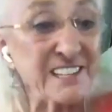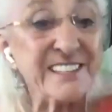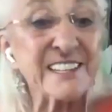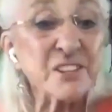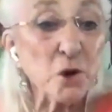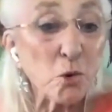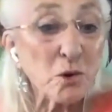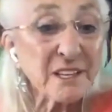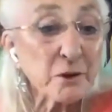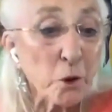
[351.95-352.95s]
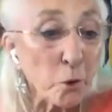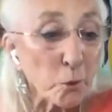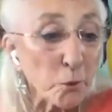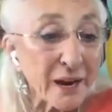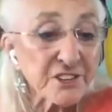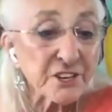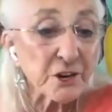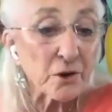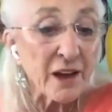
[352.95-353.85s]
It's this golden ratio.